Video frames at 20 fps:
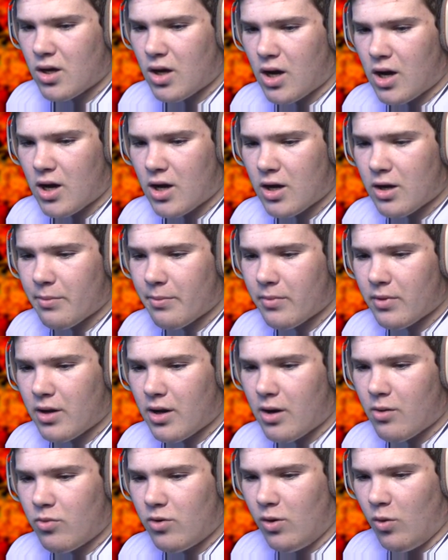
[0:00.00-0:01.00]
Um,
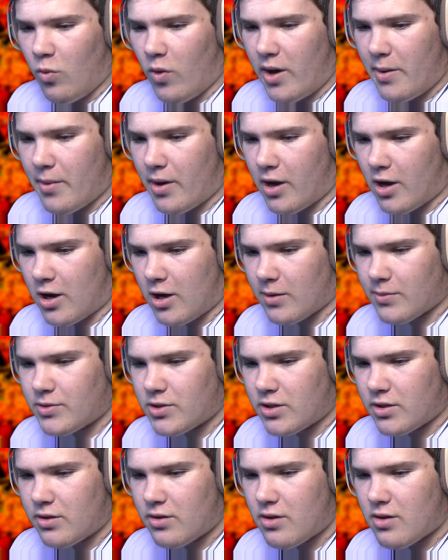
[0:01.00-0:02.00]
I want to weigh my
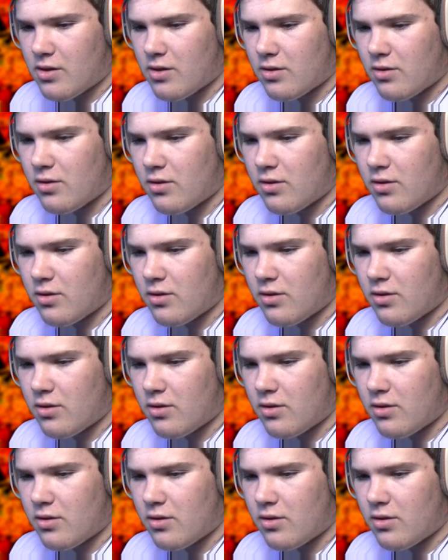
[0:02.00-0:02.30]
options.